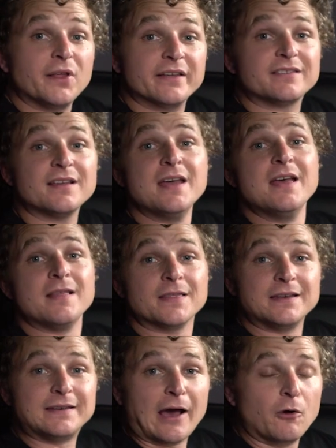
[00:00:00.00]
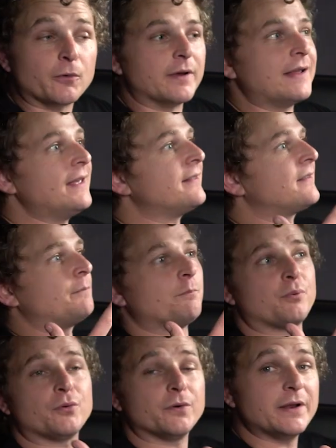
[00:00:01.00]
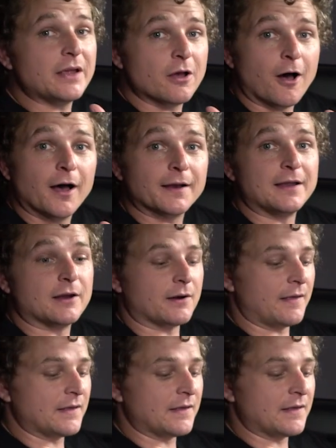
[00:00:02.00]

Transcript: Plus, the Delrin, it's pretty hot here,